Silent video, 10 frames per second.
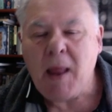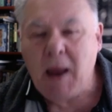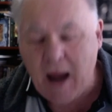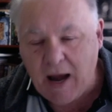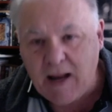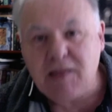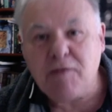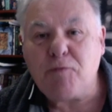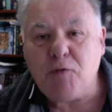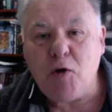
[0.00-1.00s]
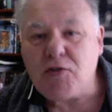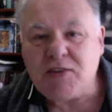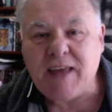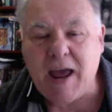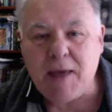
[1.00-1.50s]
And in the
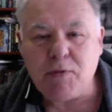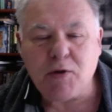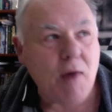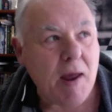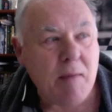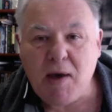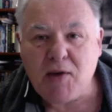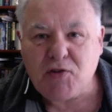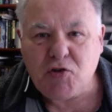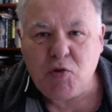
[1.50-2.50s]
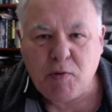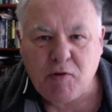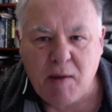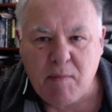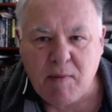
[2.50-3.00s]
first game, the Super
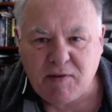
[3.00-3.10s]
Grandmaster